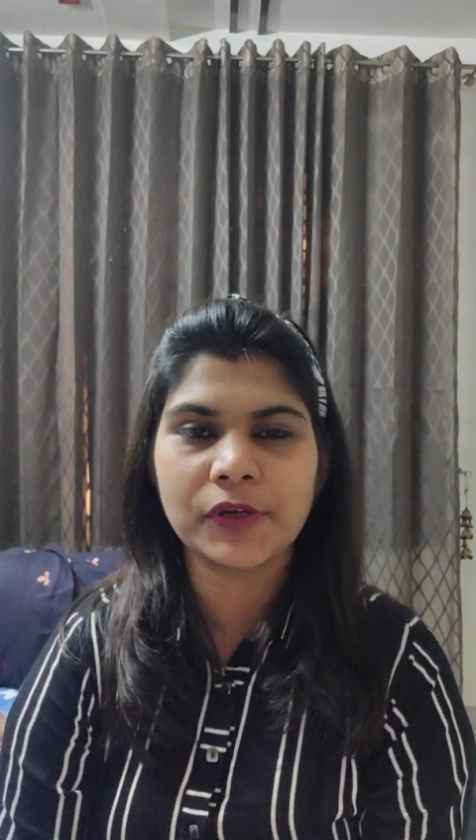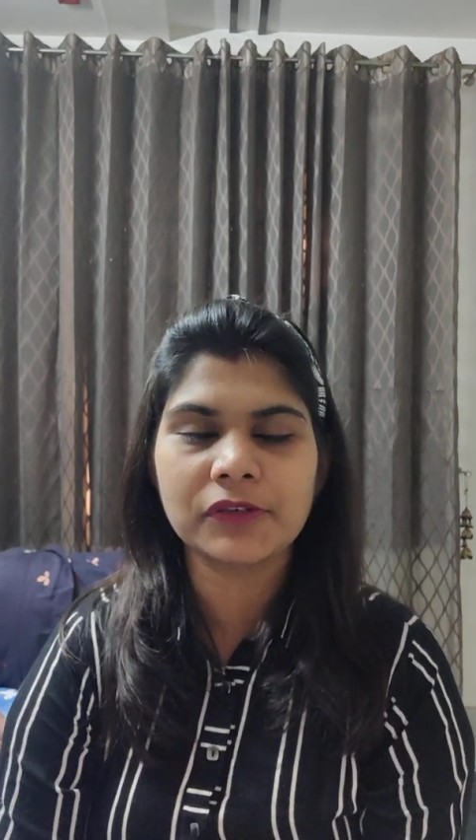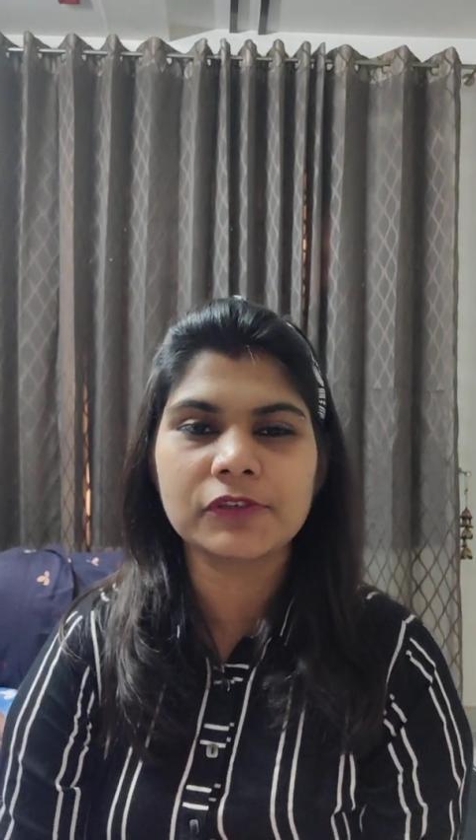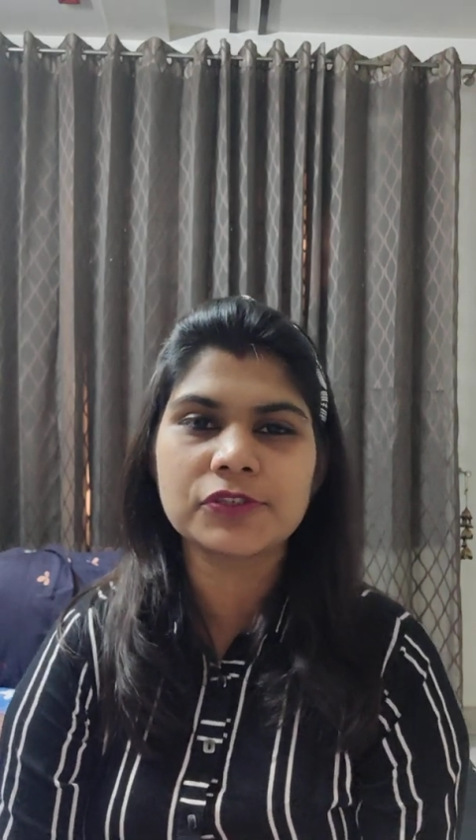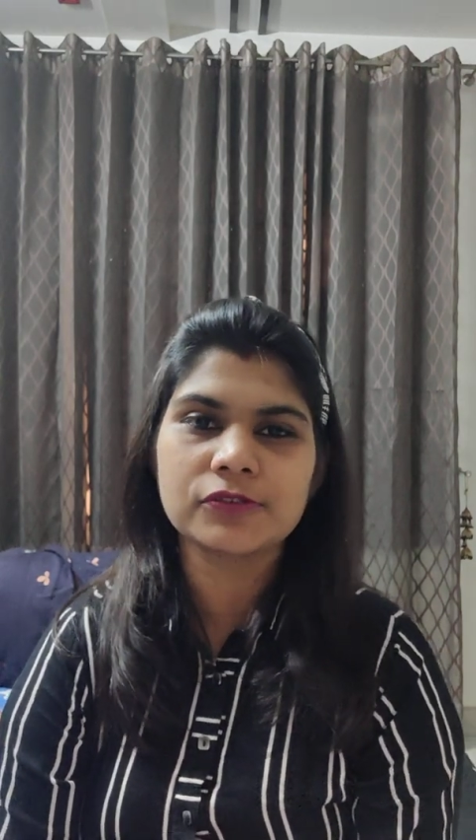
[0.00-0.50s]

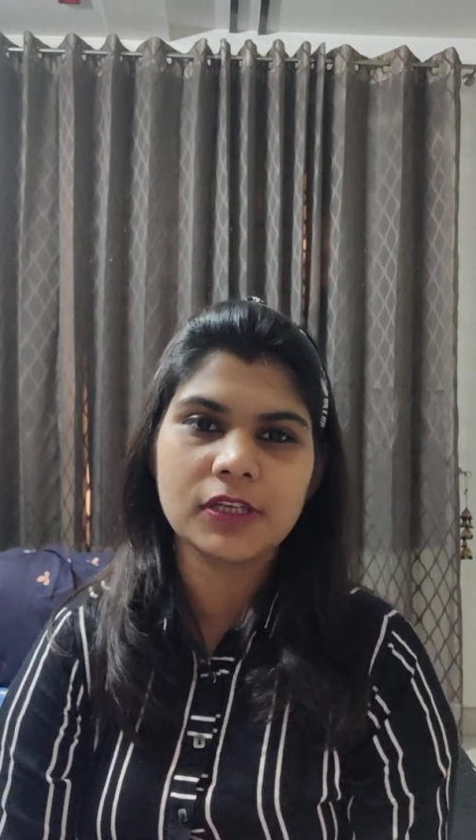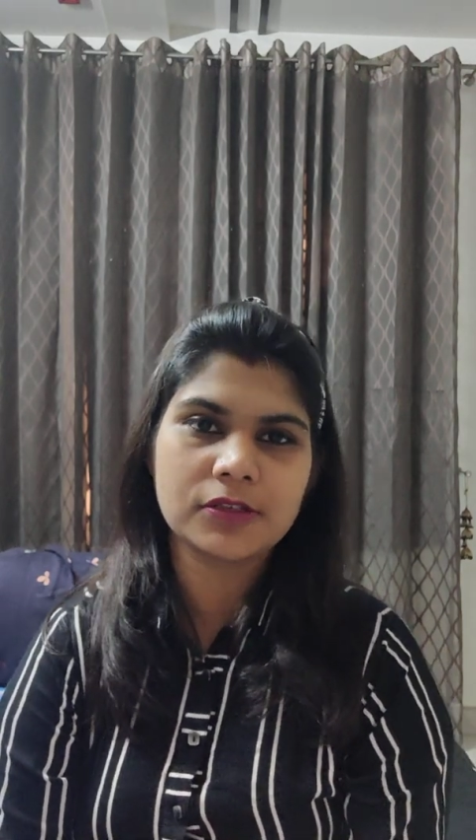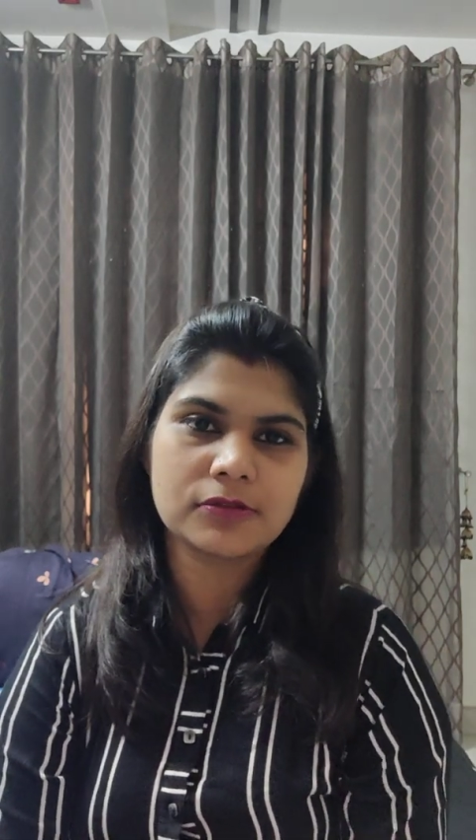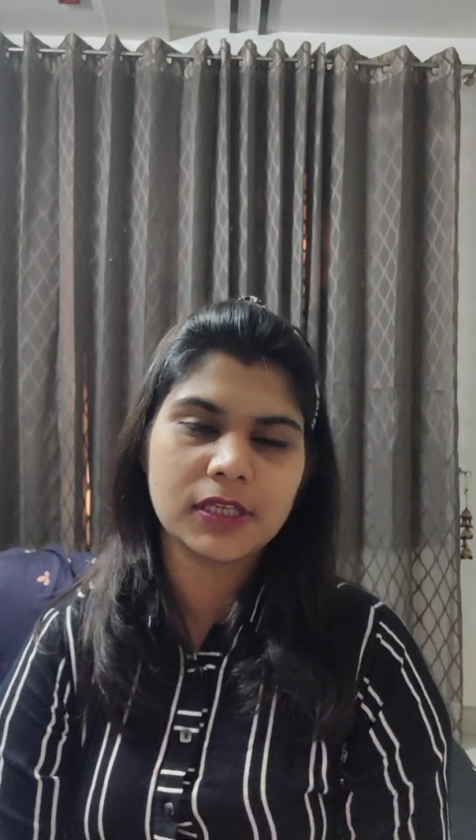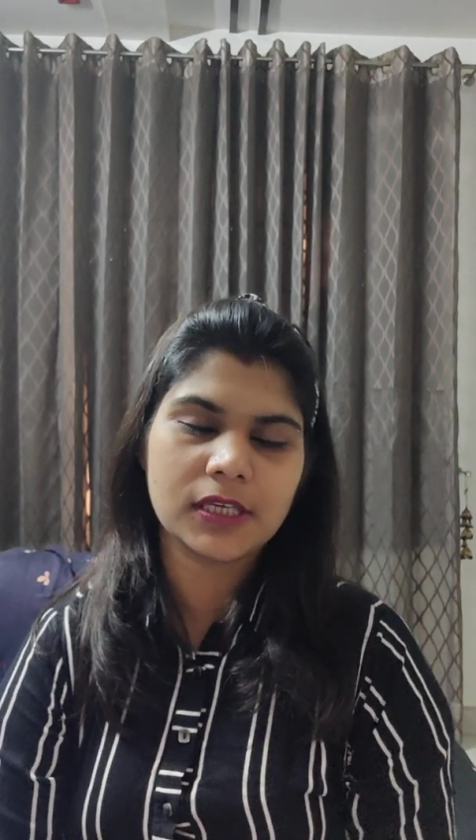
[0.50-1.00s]
point which you
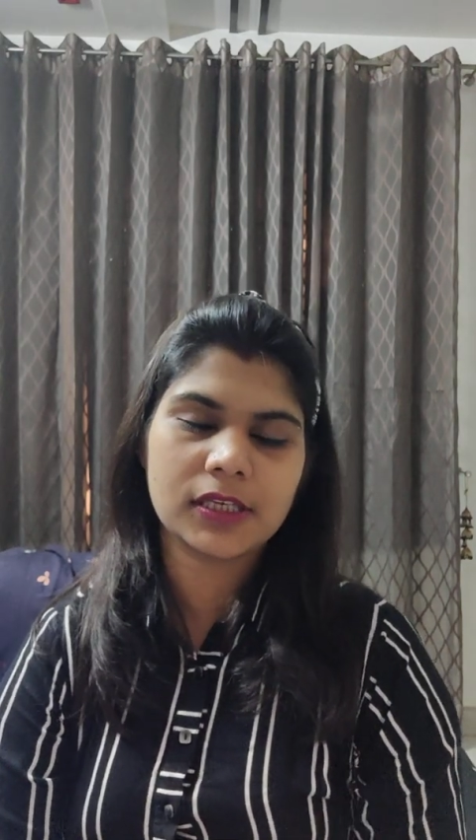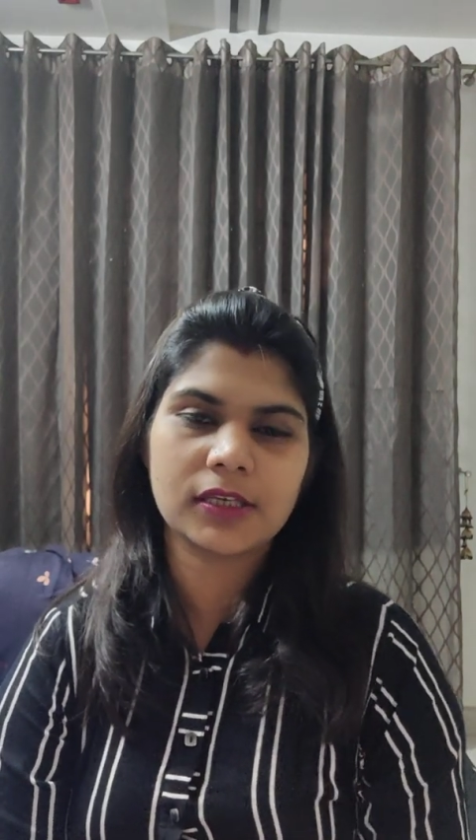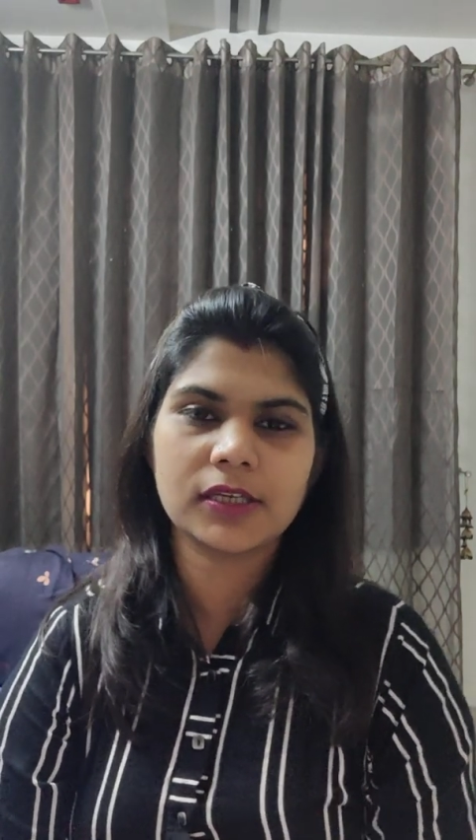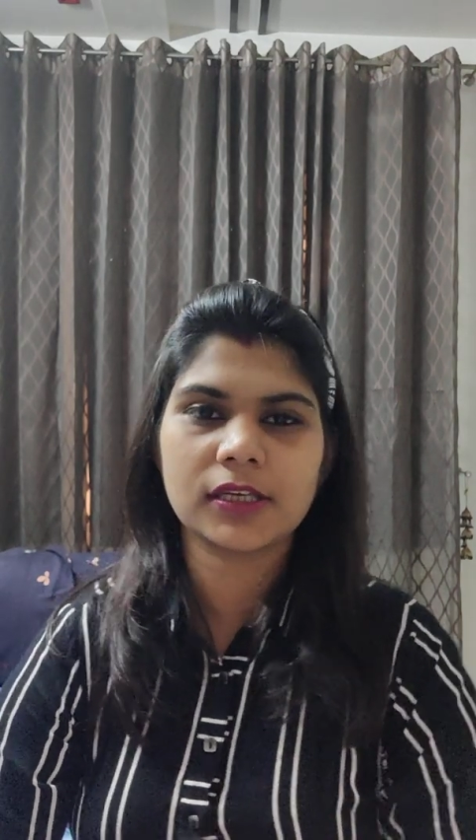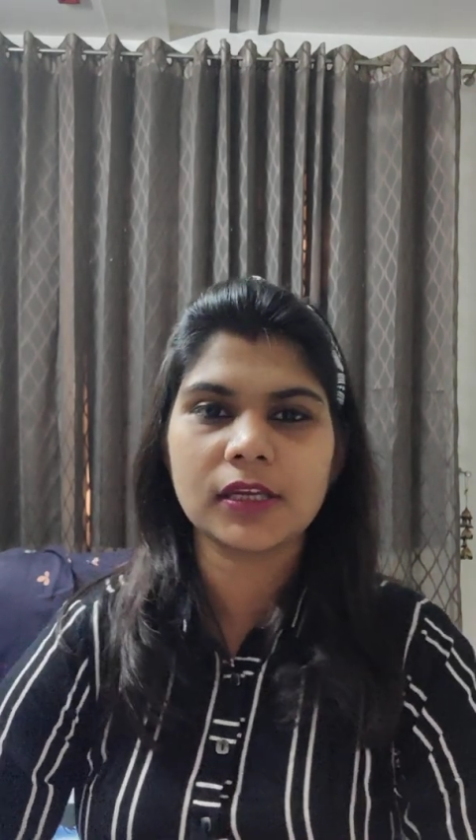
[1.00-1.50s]
need to take
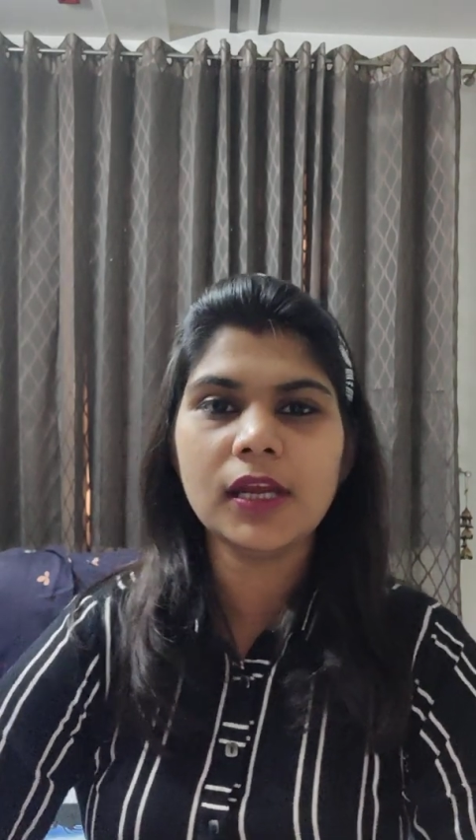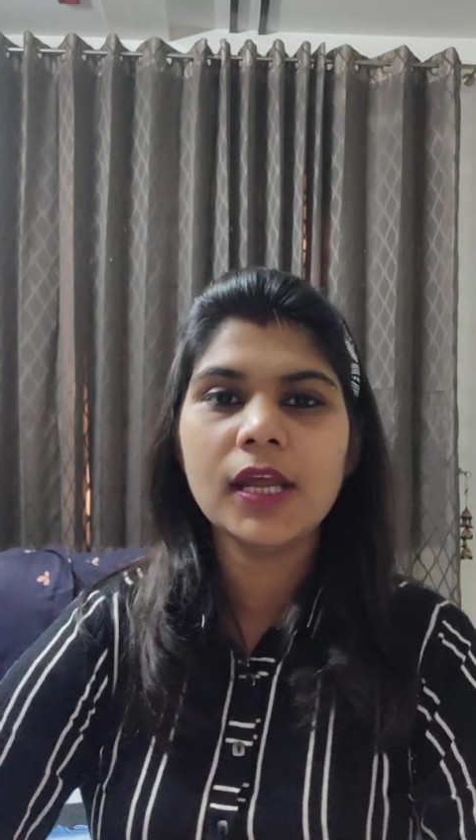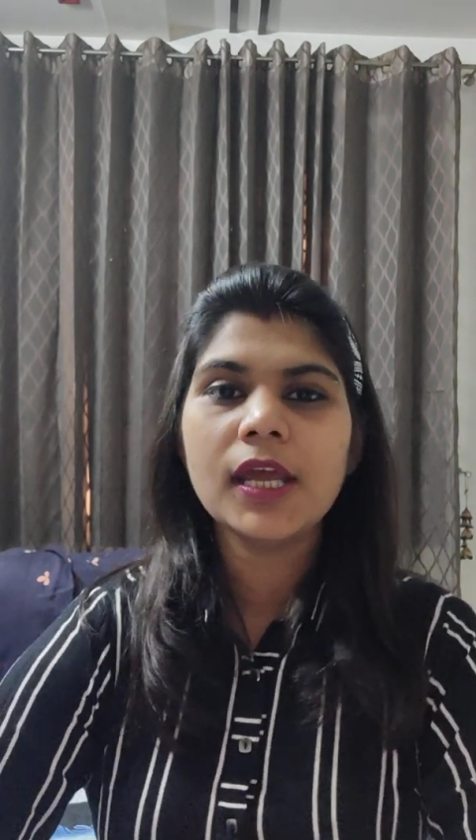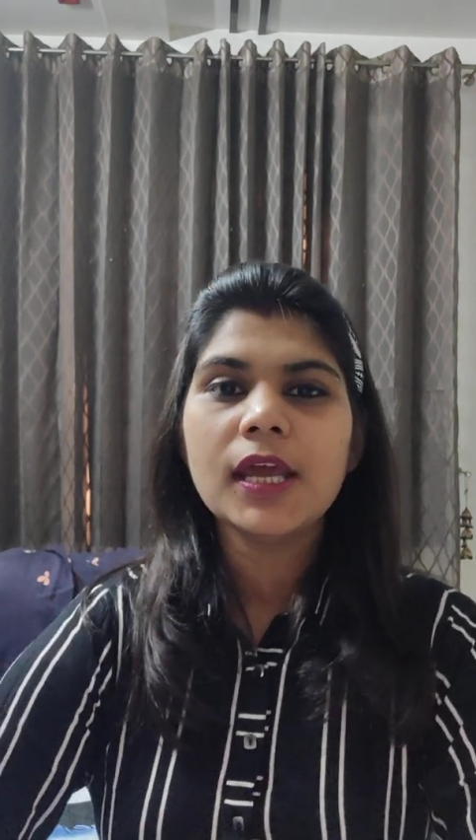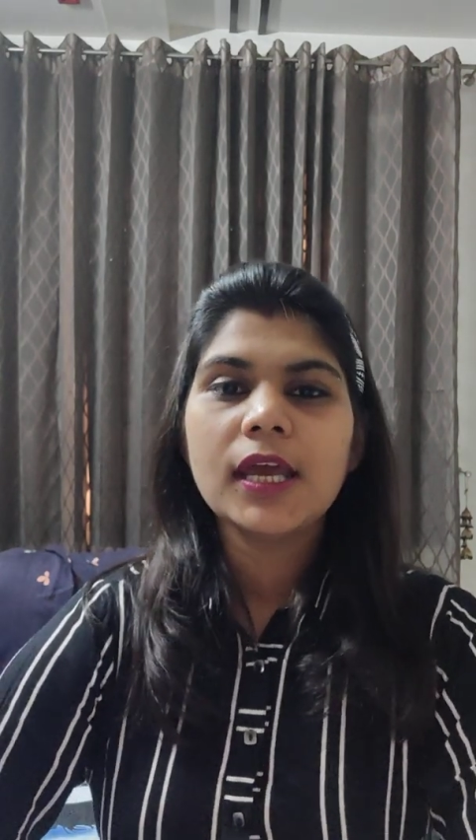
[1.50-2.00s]
care here.